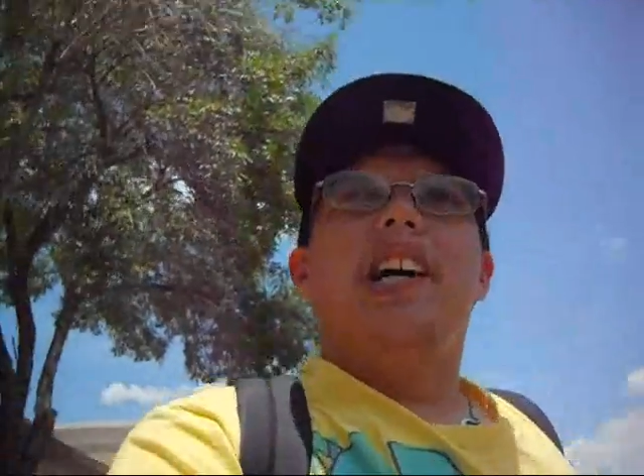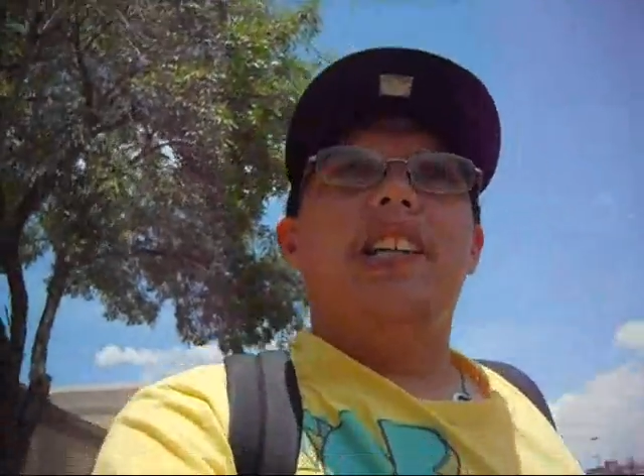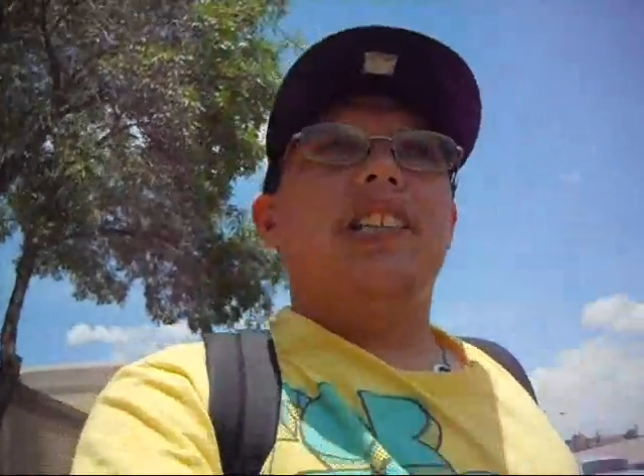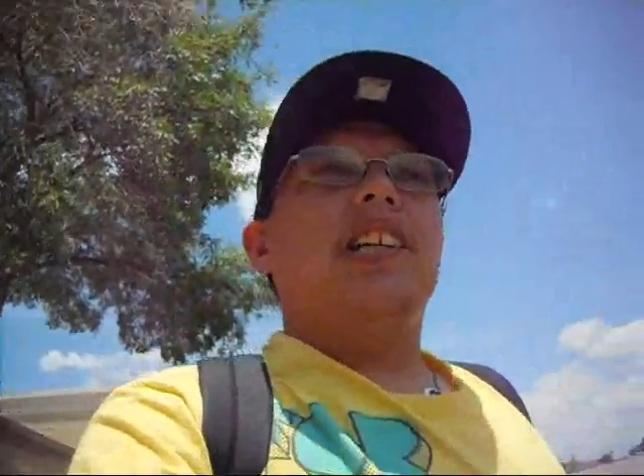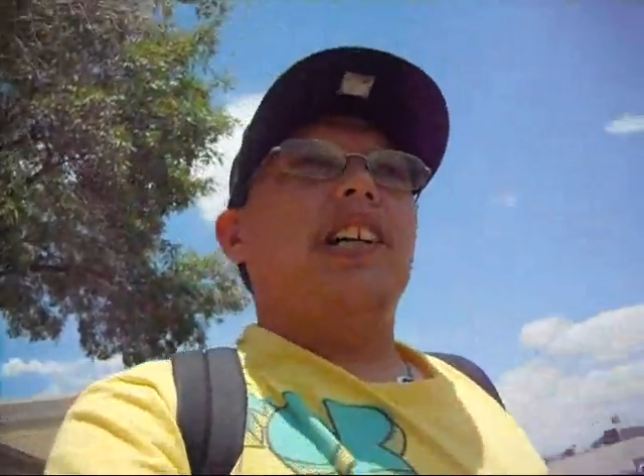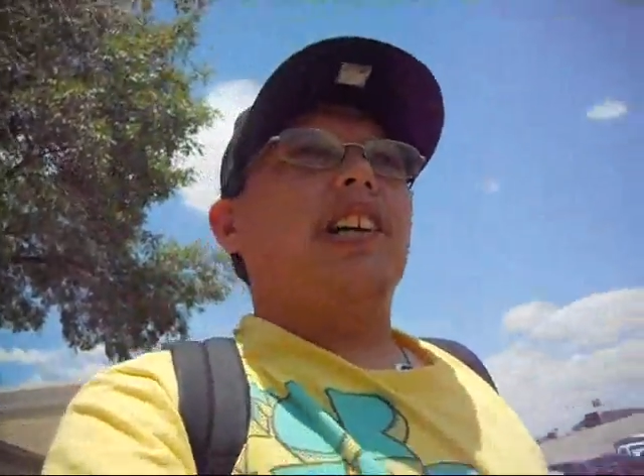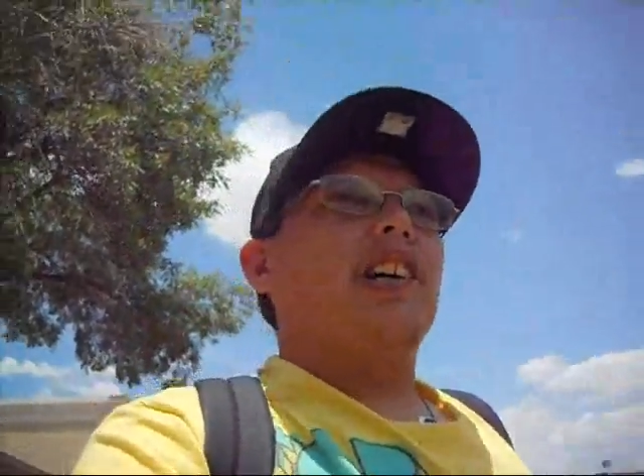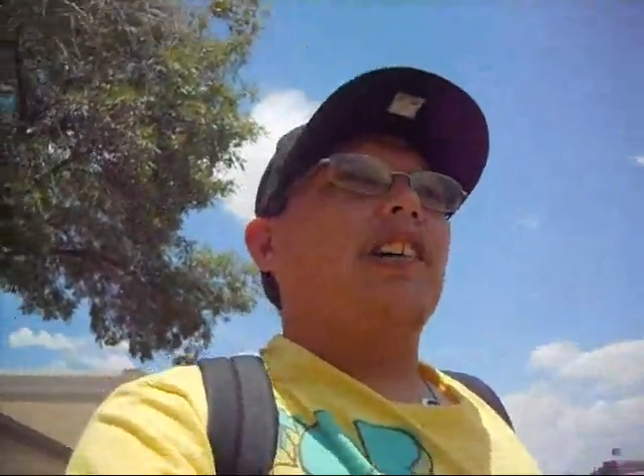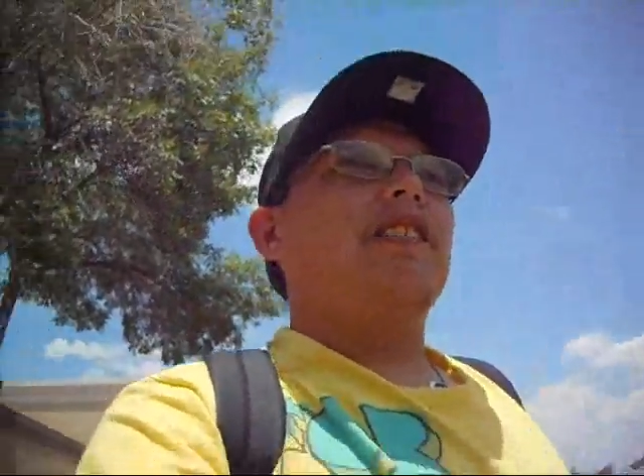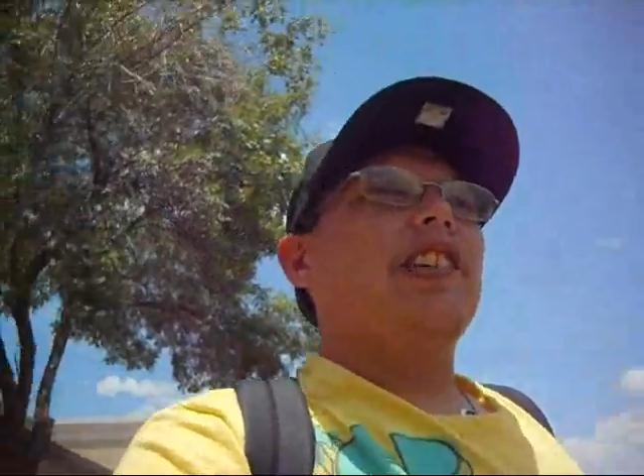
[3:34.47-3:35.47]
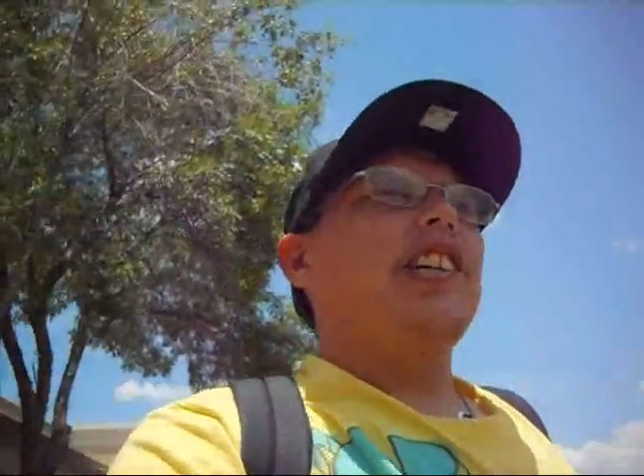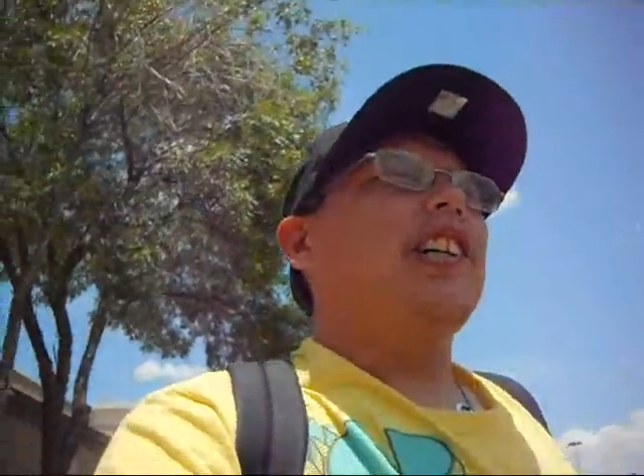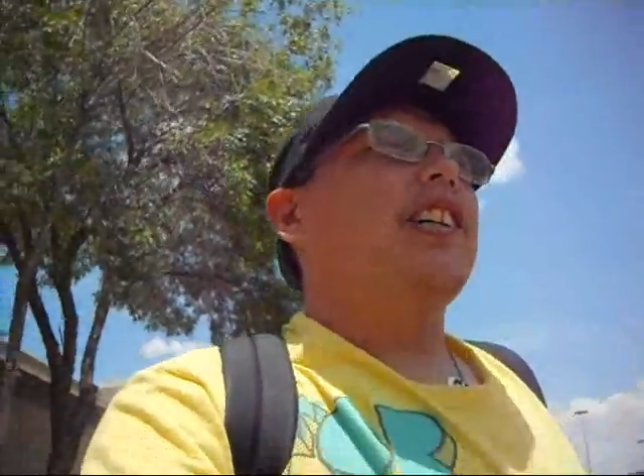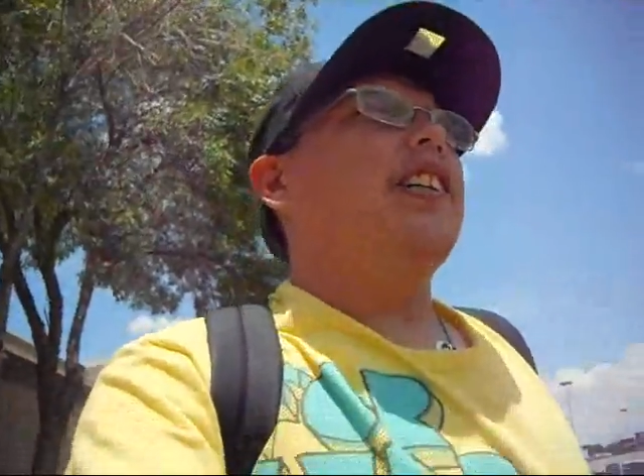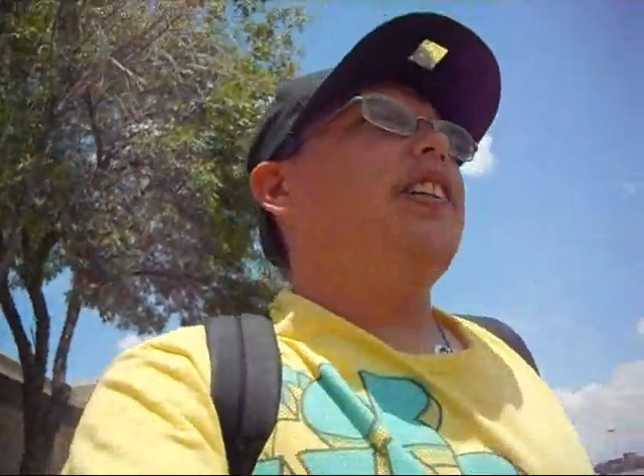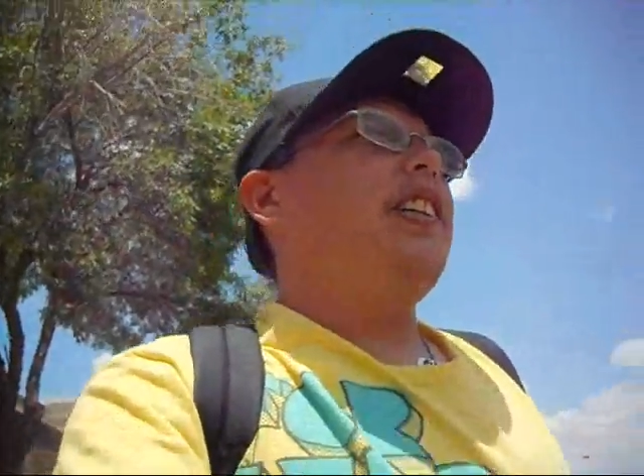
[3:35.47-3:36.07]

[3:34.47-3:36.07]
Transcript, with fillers: I just had a coffee at